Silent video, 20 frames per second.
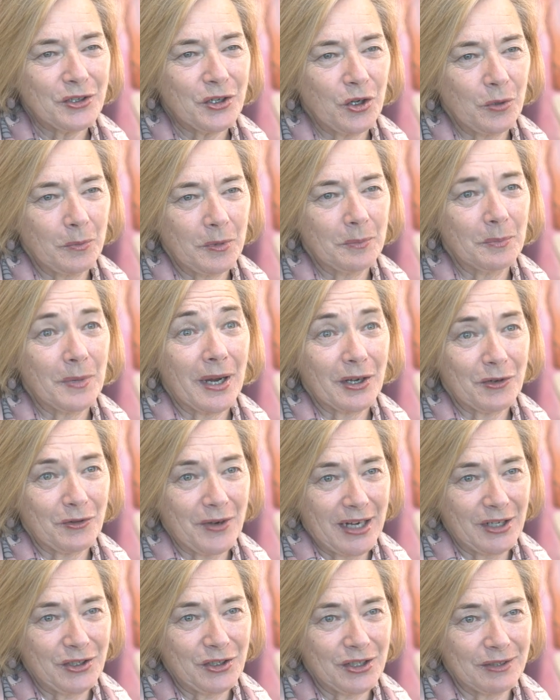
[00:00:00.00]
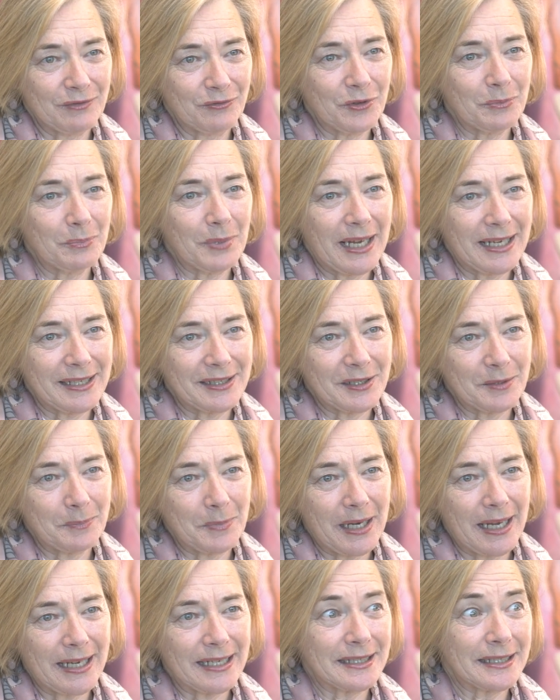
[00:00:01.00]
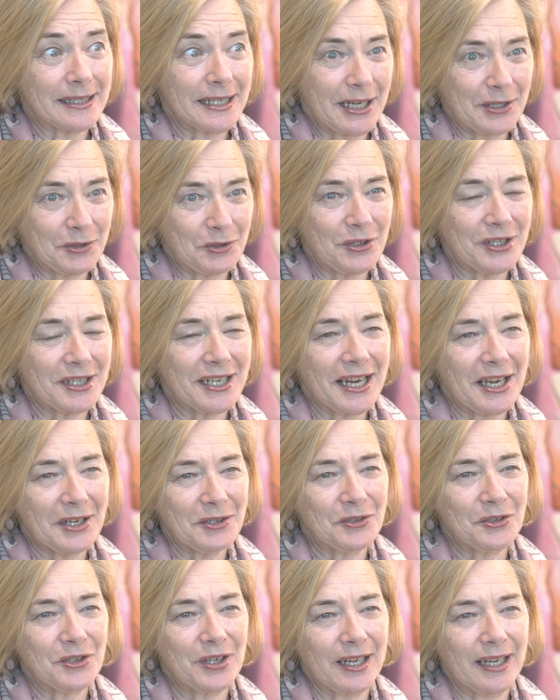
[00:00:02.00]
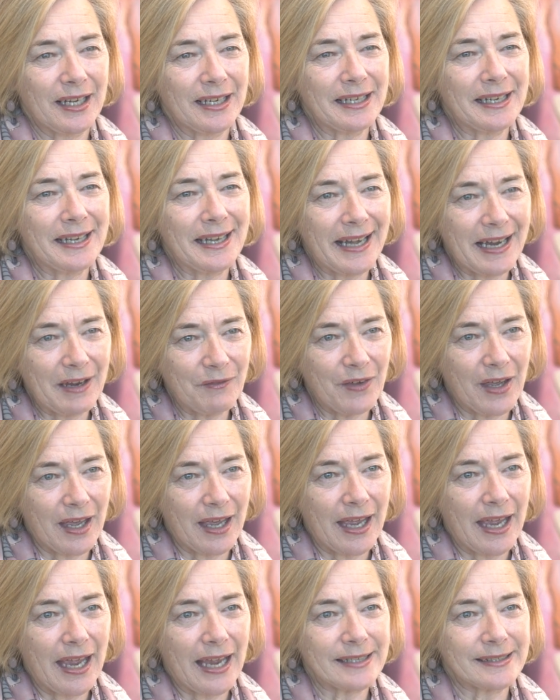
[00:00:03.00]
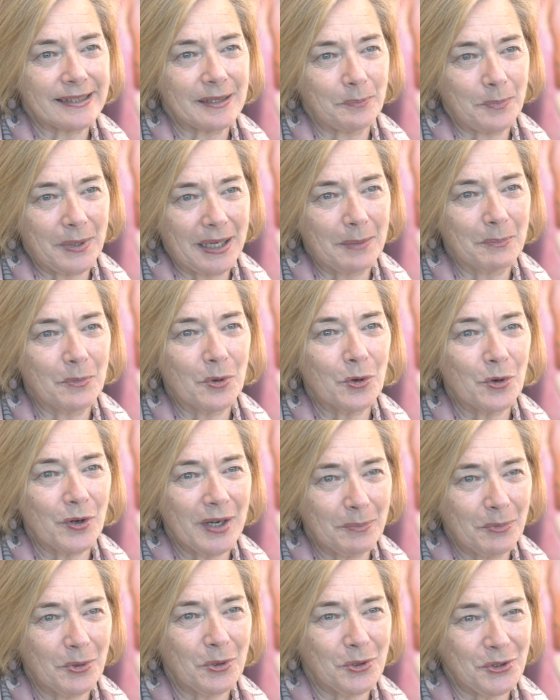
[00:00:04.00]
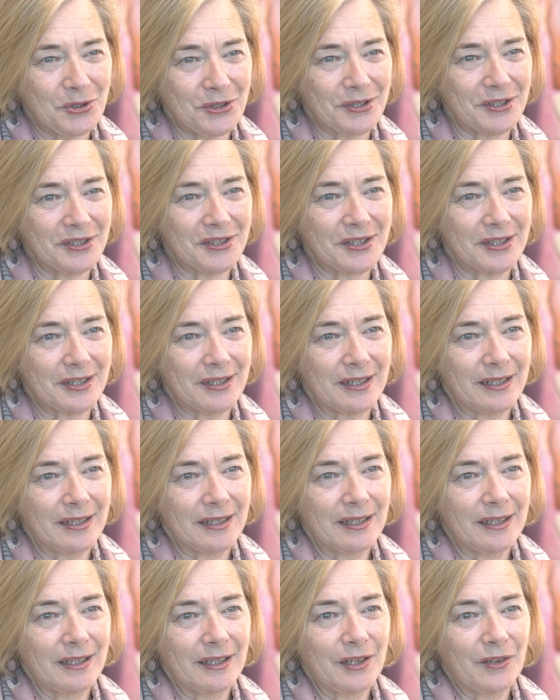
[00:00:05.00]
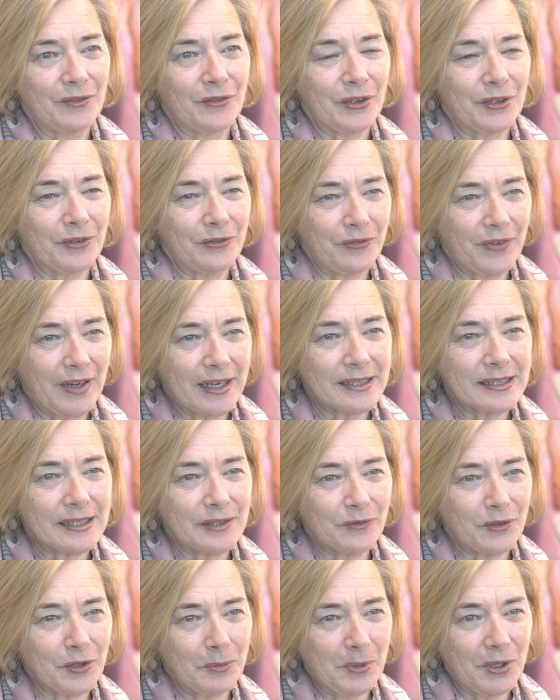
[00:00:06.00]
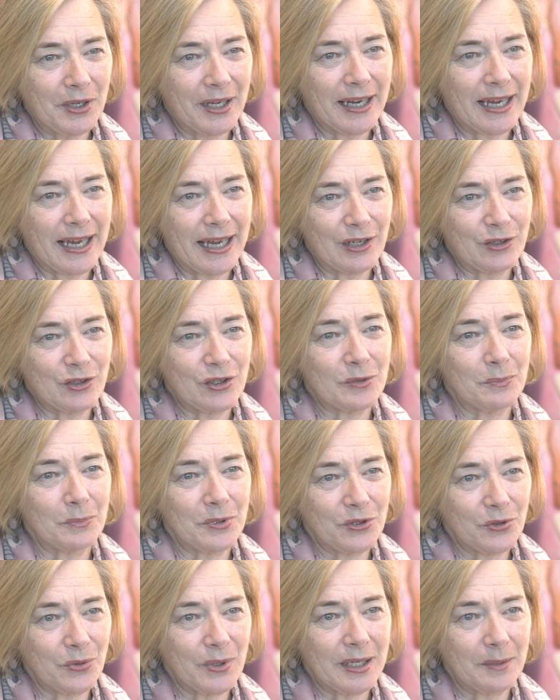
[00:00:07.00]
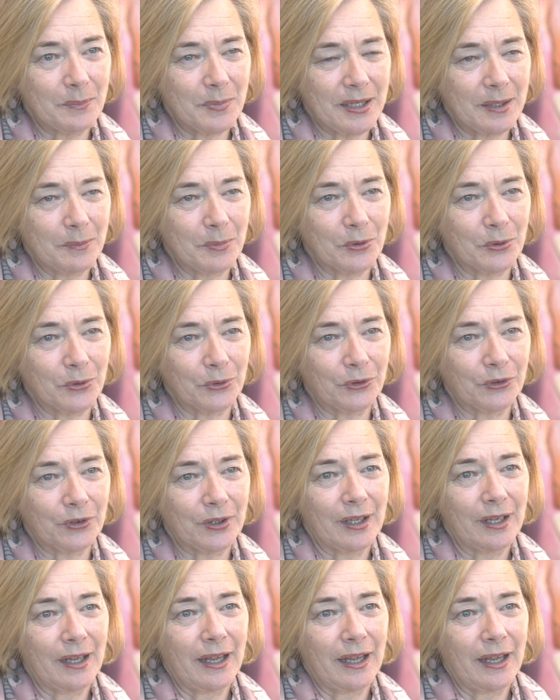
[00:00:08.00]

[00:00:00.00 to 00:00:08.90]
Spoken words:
human migration from place to place, country to country. Never has it been more important for effective communication between peoples.